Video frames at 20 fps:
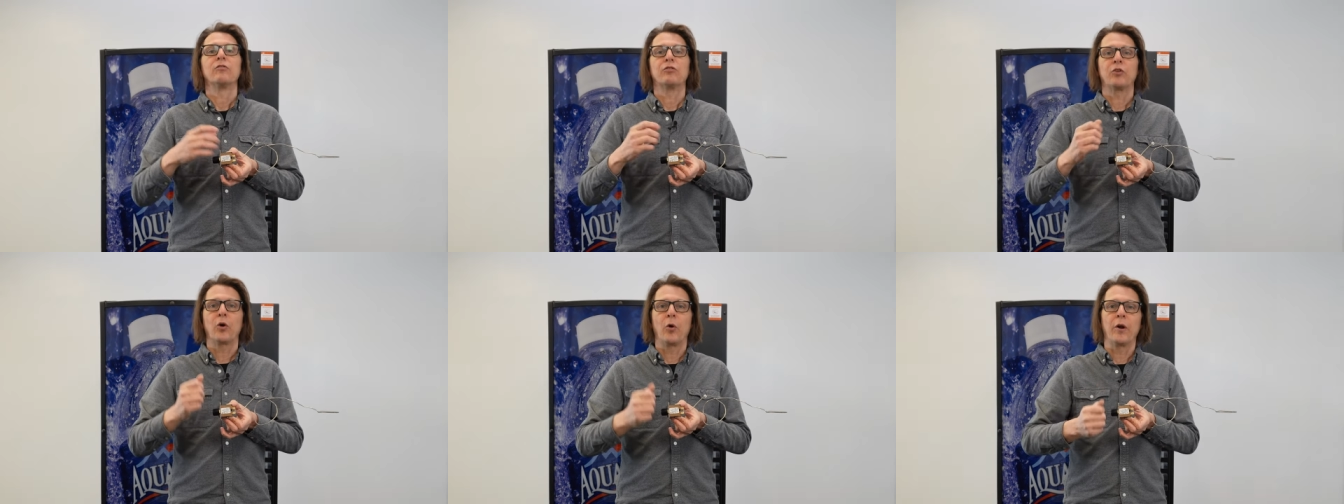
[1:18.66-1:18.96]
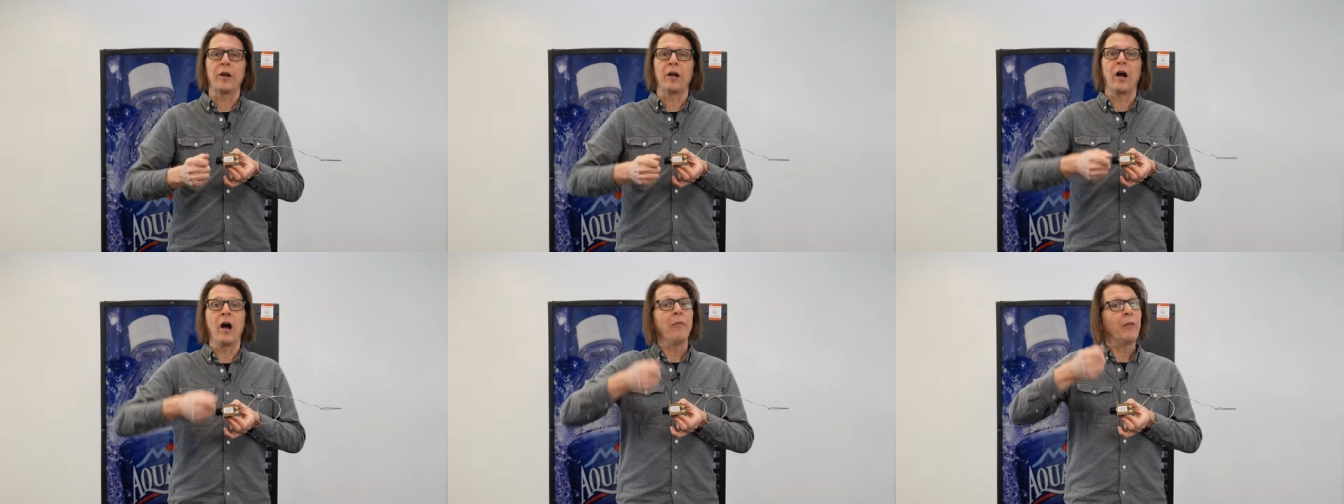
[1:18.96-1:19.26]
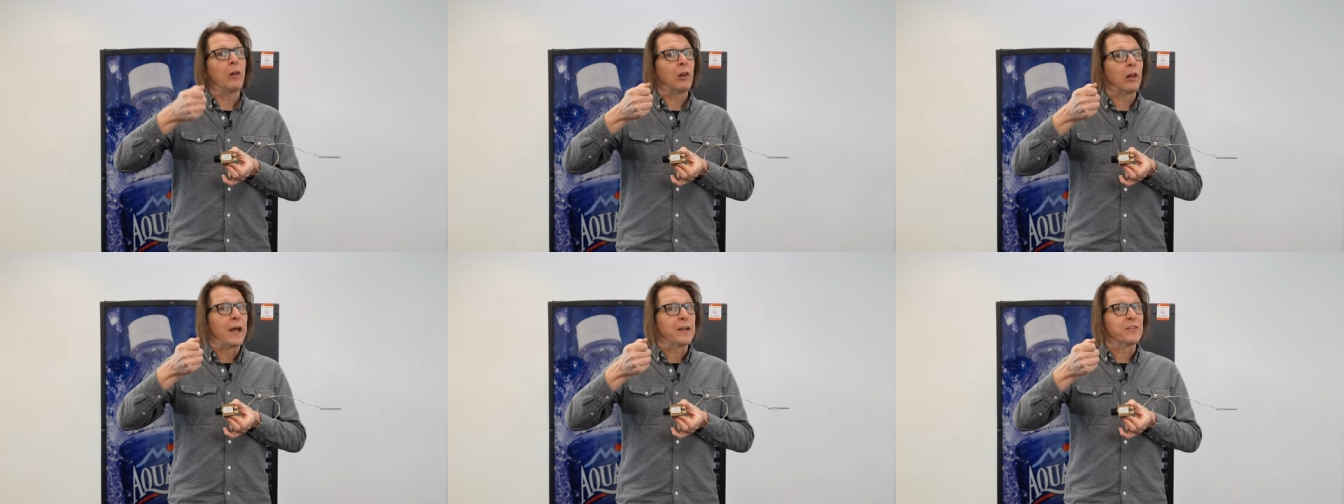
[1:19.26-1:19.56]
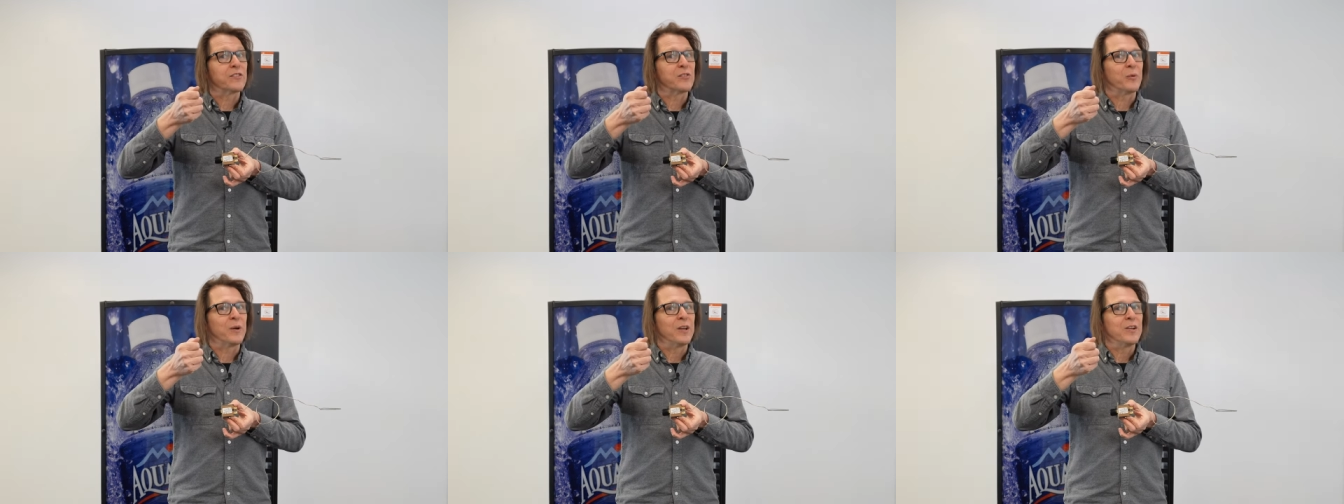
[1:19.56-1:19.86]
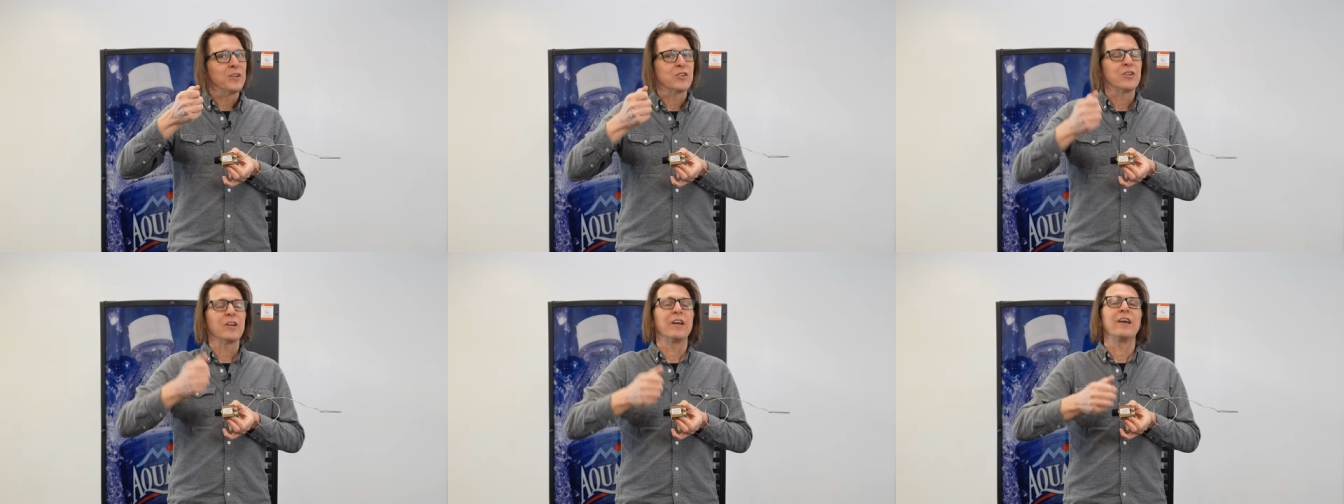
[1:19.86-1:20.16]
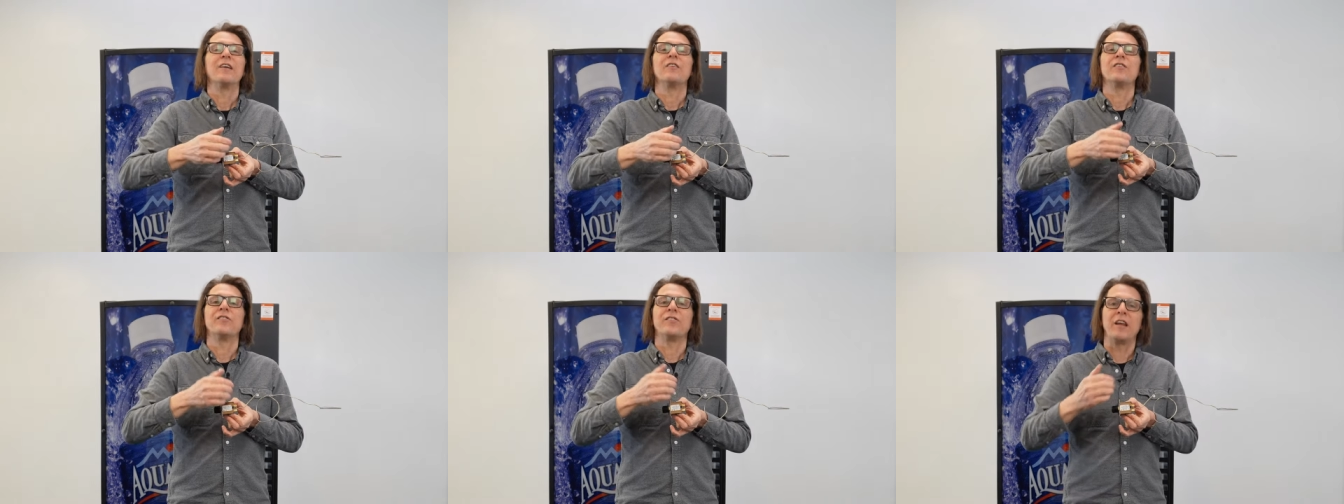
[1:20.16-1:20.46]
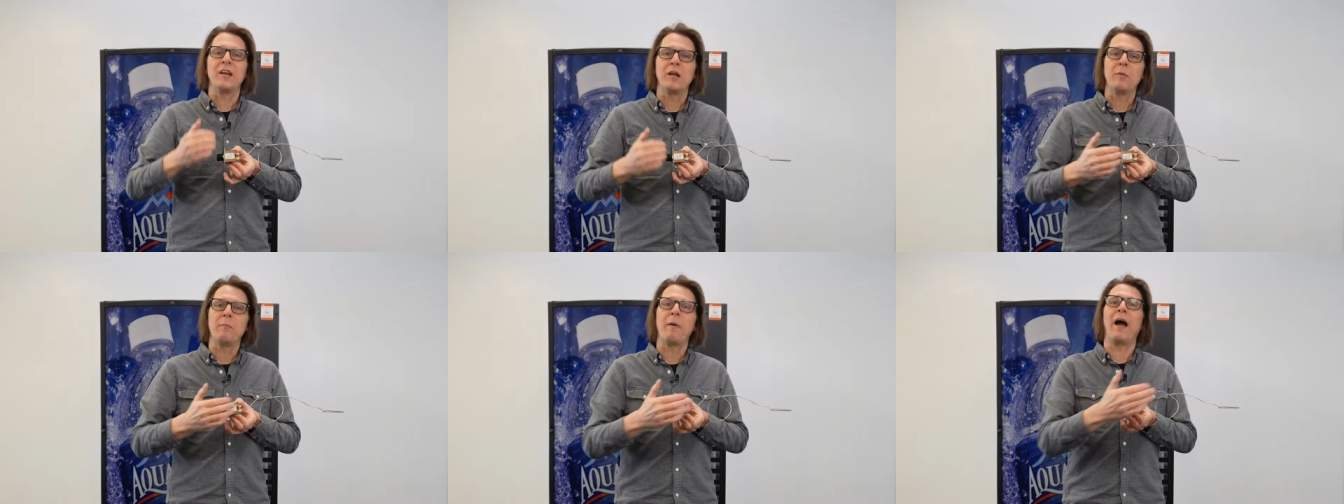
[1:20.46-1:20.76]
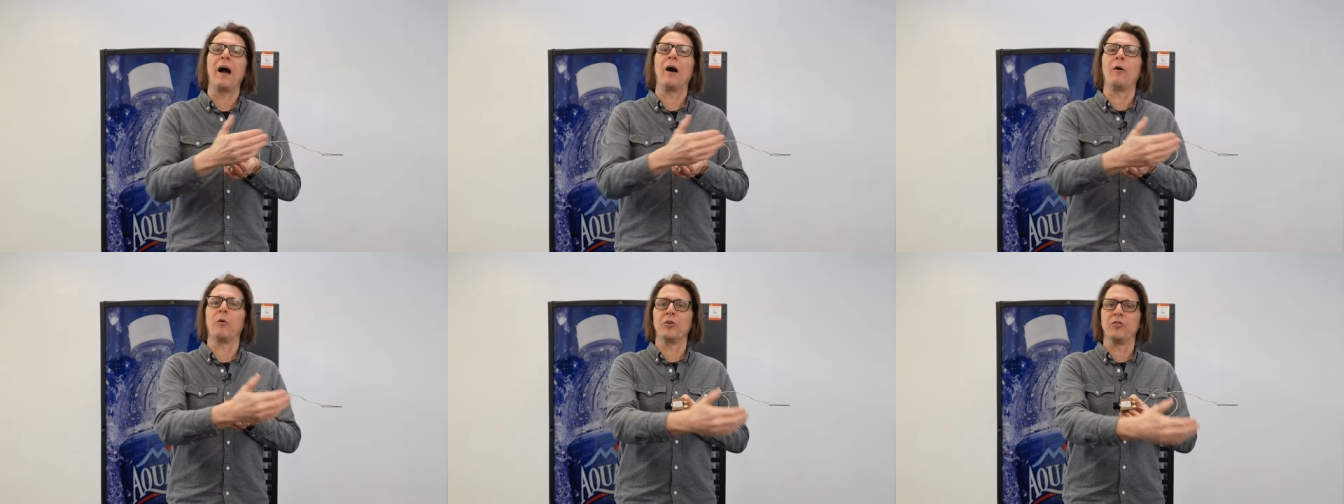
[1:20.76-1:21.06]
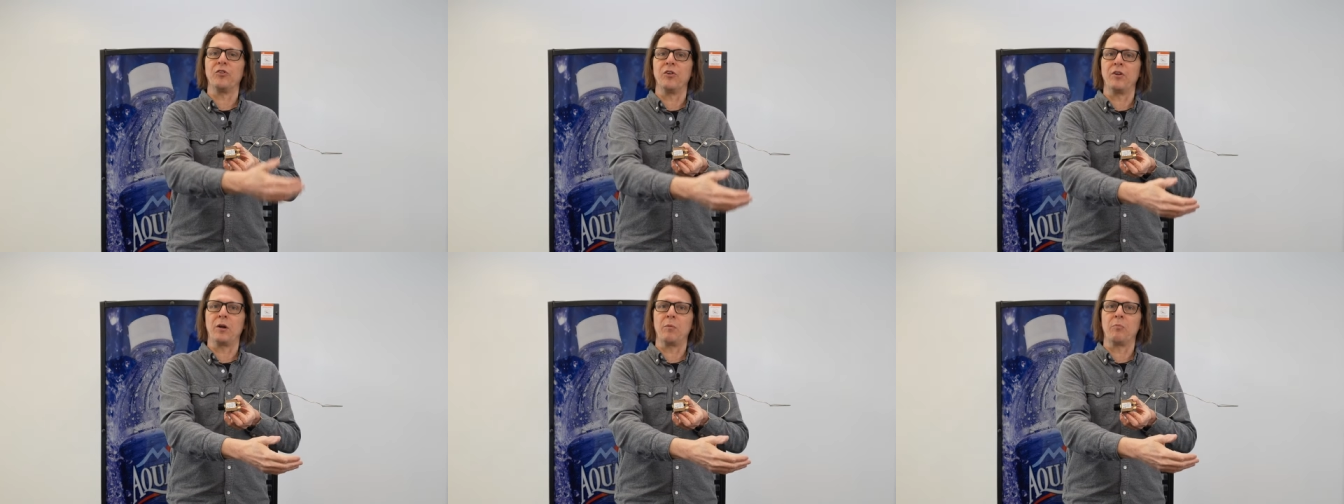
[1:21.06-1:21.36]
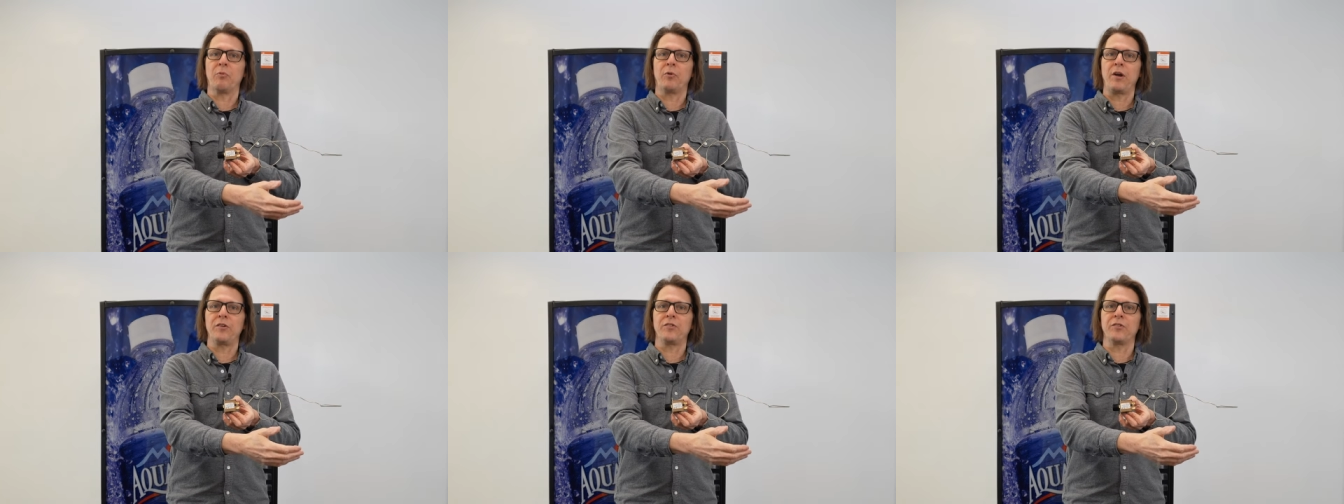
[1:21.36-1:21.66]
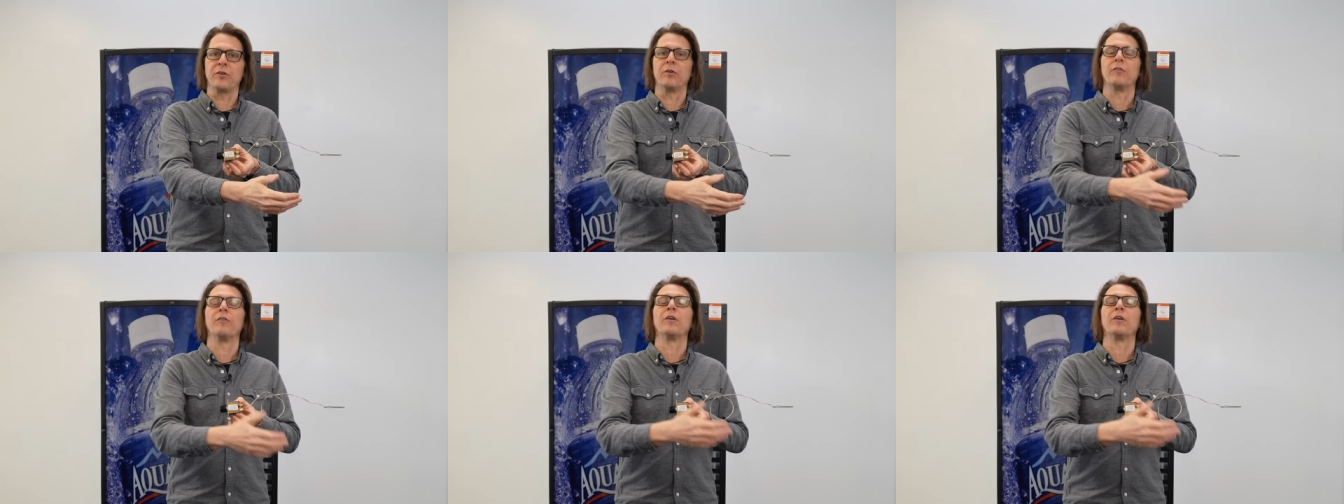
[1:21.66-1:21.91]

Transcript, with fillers: turning on the light switch, sending power to the compressor.